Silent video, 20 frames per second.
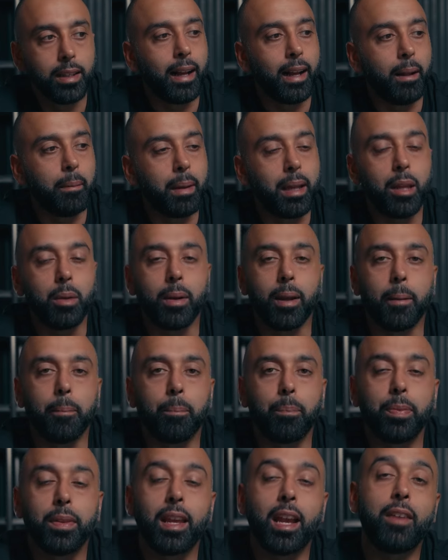Anyway,
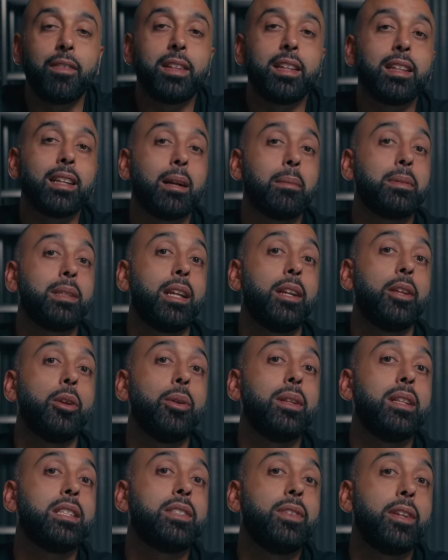everything that I'm telling you
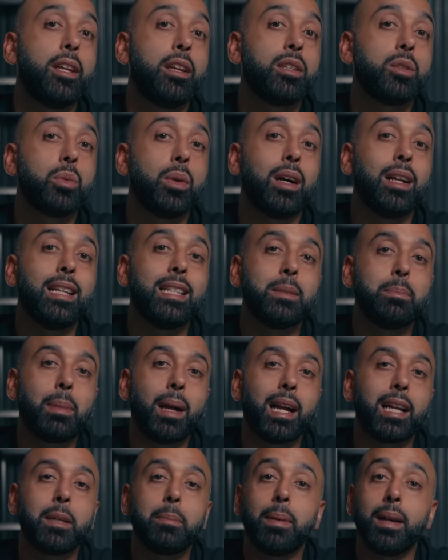in this video as well is
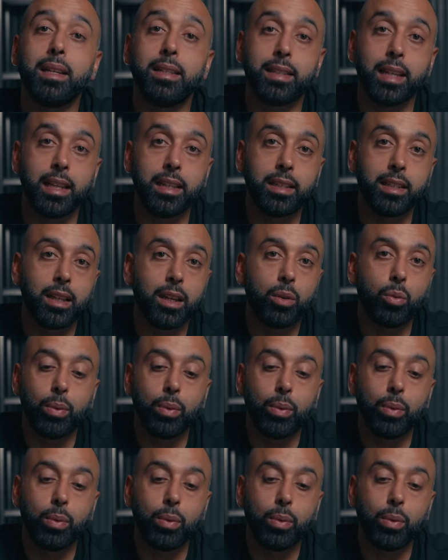backed by data.